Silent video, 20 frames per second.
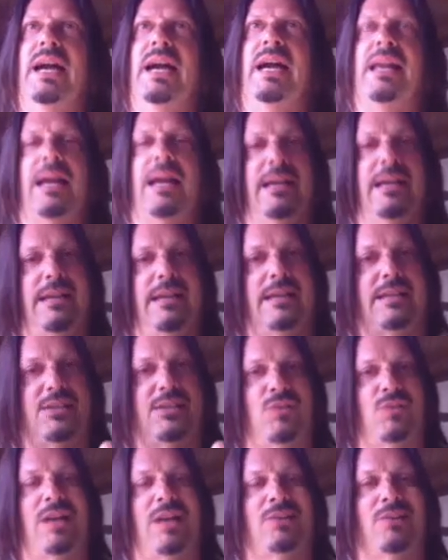And I get
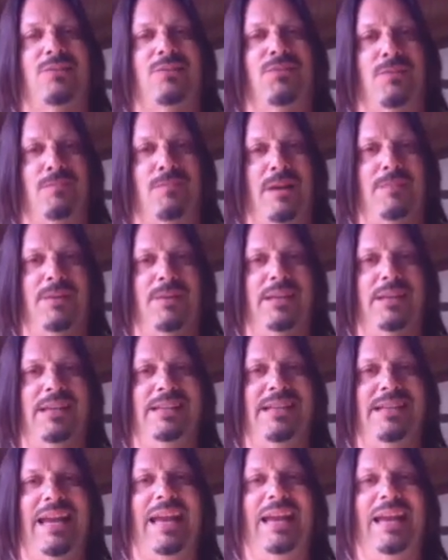this record from my
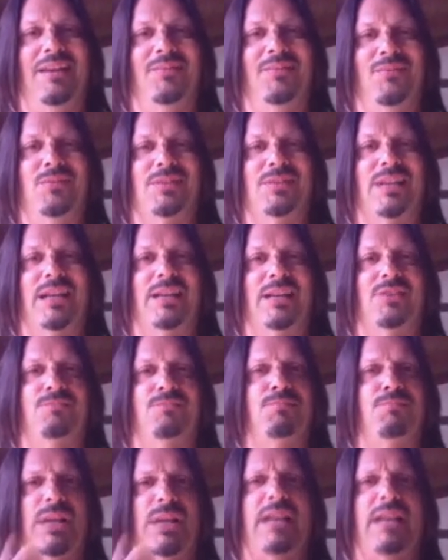buddy Dave, who's like,
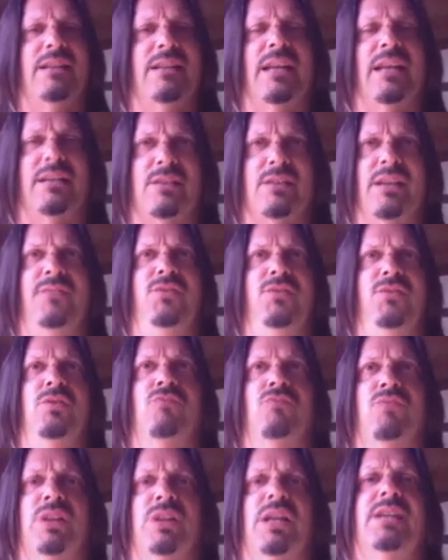play, like, if you
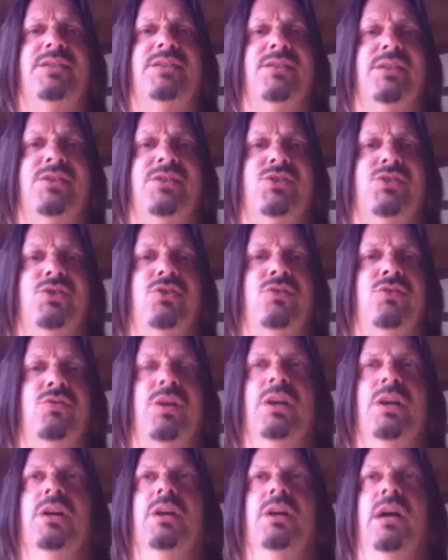can relate to this
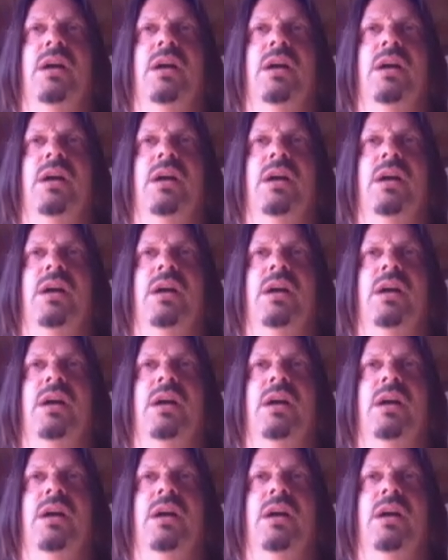dude.